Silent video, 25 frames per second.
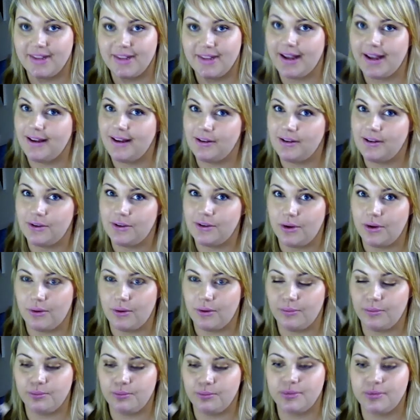I don't
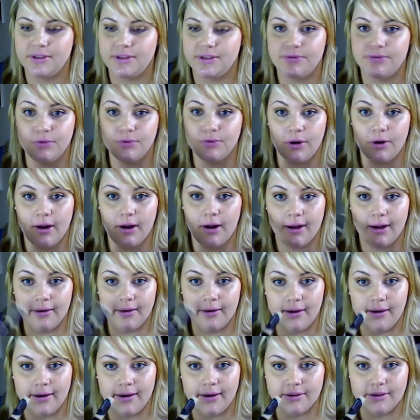know, but for under
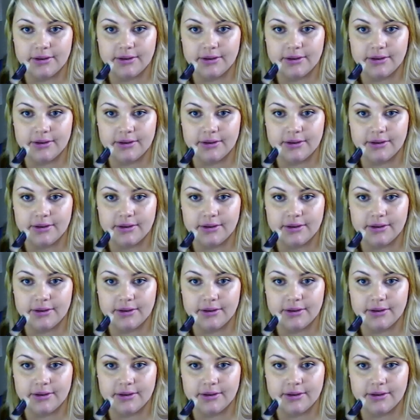eye